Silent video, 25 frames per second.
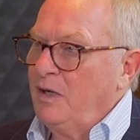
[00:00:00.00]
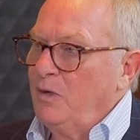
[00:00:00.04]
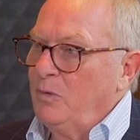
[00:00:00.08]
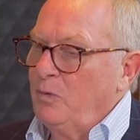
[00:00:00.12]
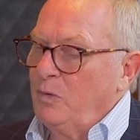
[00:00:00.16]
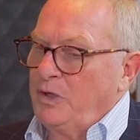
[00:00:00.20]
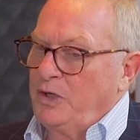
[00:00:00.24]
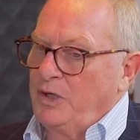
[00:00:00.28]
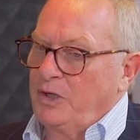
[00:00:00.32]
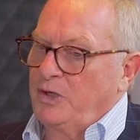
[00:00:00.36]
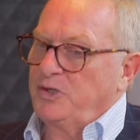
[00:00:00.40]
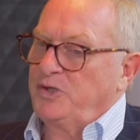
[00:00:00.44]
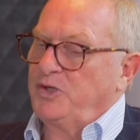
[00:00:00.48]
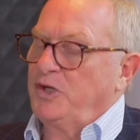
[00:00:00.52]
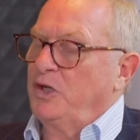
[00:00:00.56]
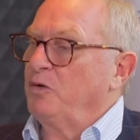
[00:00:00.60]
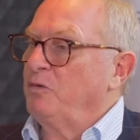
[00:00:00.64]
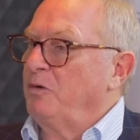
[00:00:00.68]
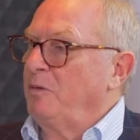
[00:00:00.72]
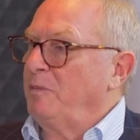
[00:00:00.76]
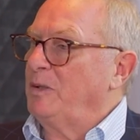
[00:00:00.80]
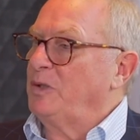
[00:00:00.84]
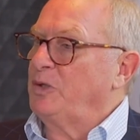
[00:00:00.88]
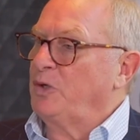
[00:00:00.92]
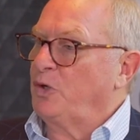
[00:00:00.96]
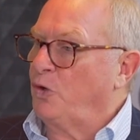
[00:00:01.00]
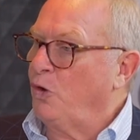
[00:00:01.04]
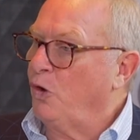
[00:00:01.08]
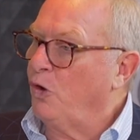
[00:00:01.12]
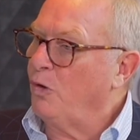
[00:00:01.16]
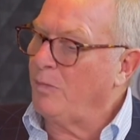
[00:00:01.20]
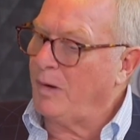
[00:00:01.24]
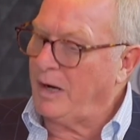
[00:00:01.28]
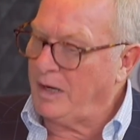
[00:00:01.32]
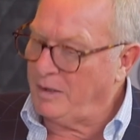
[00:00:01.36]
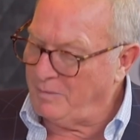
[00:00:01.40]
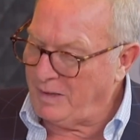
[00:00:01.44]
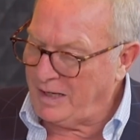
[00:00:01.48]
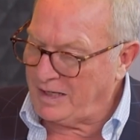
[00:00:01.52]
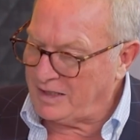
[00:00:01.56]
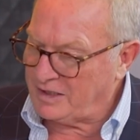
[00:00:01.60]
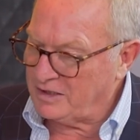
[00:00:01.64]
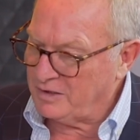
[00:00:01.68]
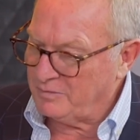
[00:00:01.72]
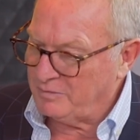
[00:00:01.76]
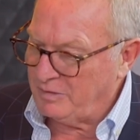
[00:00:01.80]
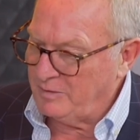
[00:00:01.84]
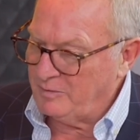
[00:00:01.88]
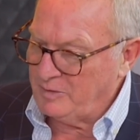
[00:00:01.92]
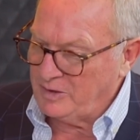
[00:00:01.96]
When you consider we built a gold mine back in
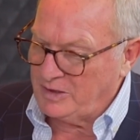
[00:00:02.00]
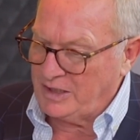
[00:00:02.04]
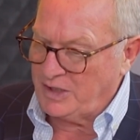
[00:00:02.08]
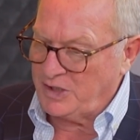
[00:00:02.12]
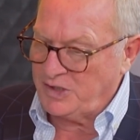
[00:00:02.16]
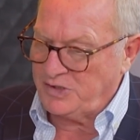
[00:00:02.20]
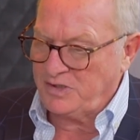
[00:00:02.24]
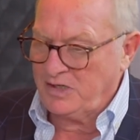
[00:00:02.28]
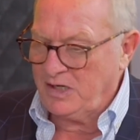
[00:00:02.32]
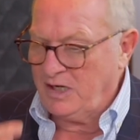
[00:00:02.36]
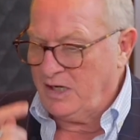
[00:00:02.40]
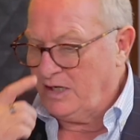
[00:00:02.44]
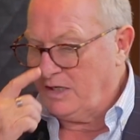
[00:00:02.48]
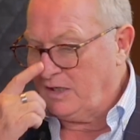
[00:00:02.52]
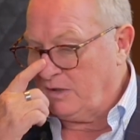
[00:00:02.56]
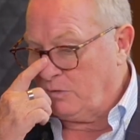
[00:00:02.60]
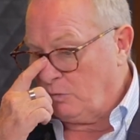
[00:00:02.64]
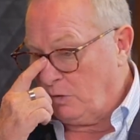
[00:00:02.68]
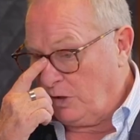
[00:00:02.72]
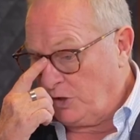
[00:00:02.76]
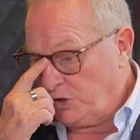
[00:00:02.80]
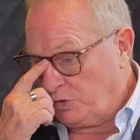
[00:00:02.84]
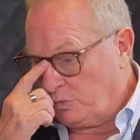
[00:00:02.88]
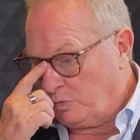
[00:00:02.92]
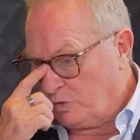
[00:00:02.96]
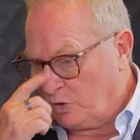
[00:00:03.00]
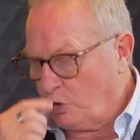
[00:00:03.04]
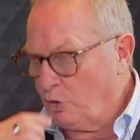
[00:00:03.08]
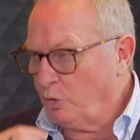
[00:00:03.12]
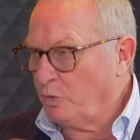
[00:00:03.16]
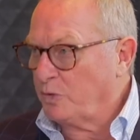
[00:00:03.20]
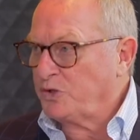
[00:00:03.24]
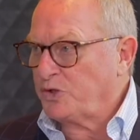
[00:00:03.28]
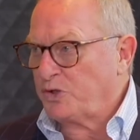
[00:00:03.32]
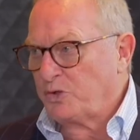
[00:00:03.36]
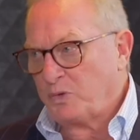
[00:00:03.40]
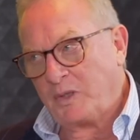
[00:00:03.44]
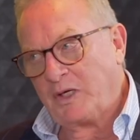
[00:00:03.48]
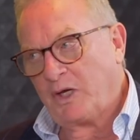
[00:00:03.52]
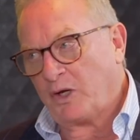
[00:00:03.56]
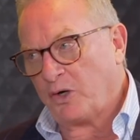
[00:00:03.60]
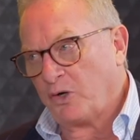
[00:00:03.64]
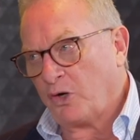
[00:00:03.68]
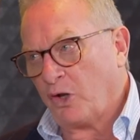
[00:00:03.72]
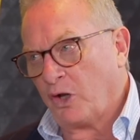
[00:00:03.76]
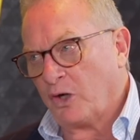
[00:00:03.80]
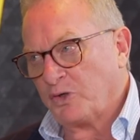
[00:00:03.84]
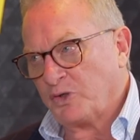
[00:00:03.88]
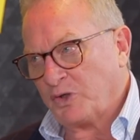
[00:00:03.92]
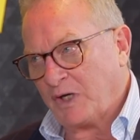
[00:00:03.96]
the Bema days in Russia when gold is
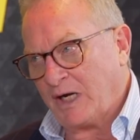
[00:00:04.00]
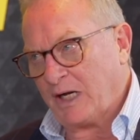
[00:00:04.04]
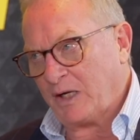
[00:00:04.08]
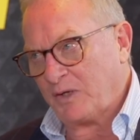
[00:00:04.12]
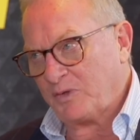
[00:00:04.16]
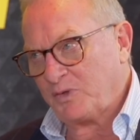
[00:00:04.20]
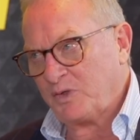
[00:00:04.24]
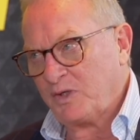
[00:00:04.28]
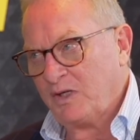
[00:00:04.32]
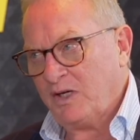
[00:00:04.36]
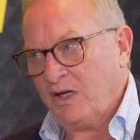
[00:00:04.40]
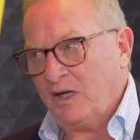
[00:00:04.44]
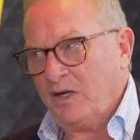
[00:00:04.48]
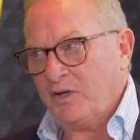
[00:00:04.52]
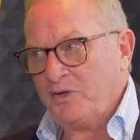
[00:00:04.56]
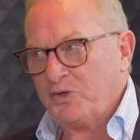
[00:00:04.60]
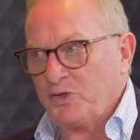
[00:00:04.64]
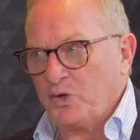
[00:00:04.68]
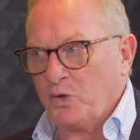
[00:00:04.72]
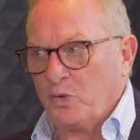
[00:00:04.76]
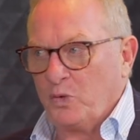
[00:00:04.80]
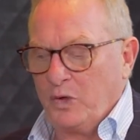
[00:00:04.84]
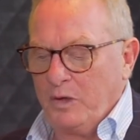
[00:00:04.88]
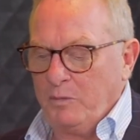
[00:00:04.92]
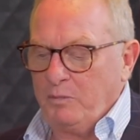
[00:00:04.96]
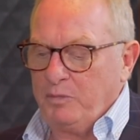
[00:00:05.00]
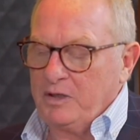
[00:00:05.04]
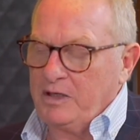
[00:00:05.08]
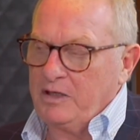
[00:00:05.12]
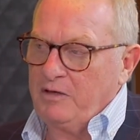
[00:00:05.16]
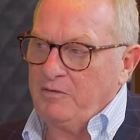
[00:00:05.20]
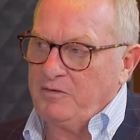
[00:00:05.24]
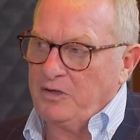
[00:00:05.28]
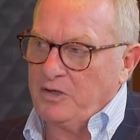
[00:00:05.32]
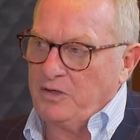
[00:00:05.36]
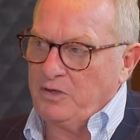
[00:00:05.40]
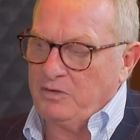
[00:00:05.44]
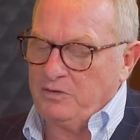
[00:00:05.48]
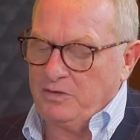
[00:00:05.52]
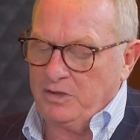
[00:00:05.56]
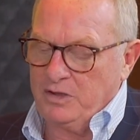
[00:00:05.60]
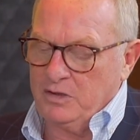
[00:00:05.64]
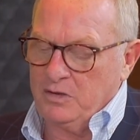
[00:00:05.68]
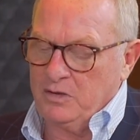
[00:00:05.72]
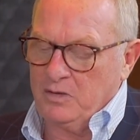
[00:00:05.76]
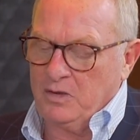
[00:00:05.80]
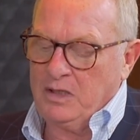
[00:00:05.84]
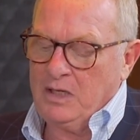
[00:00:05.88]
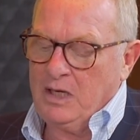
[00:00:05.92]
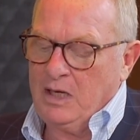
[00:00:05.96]
$300 an ounce. So we believe that you
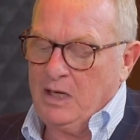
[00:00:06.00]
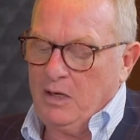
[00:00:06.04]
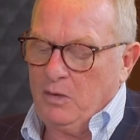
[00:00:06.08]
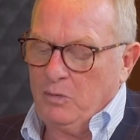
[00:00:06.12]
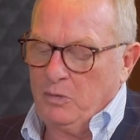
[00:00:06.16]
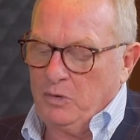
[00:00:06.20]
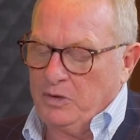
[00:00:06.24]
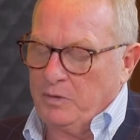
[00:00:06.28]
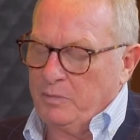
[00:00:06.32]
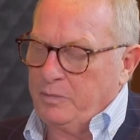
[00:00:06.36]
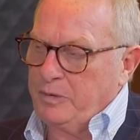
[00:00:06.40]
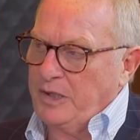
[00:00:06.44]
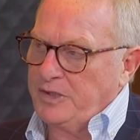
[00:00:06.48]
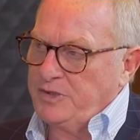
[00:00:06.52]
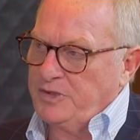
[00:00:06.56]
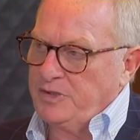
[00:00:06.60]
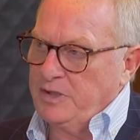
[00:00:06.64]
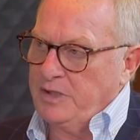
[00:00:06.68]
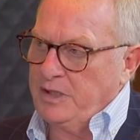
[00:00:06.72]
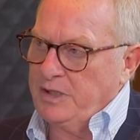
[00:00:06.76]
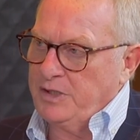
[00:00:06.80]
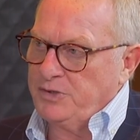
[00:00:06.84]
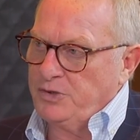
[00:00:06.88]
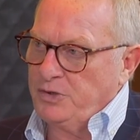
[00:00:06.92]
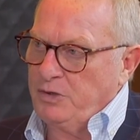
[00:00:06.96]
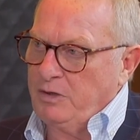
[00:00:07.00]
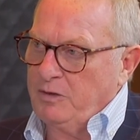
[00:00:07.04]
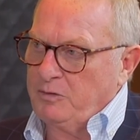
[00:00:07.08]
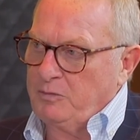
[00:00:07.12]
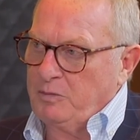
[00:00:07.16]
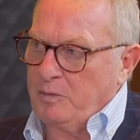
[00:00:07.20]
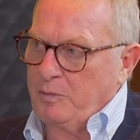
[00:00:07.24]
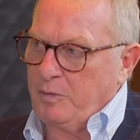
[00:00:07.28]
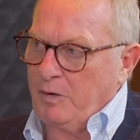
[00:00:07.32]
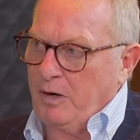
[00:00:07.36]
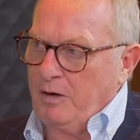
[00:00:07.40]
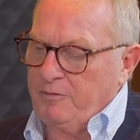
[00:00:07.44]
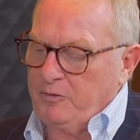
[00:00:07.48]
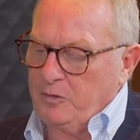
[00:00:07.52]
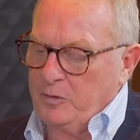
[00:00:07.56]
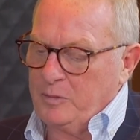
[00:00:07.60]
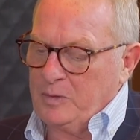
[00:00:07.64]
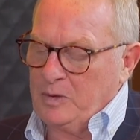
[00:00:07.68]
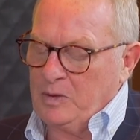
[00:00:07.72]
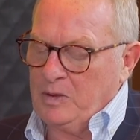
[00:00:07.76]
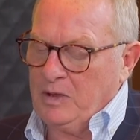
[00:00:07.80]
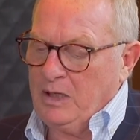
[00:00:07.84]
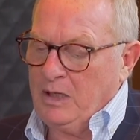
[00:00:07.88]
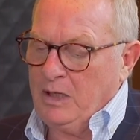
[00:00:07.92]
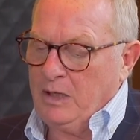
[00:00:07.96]
deal with the price it is and you have to be
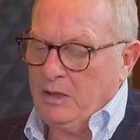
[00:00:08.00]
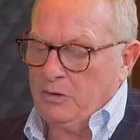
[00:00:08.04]
profitable.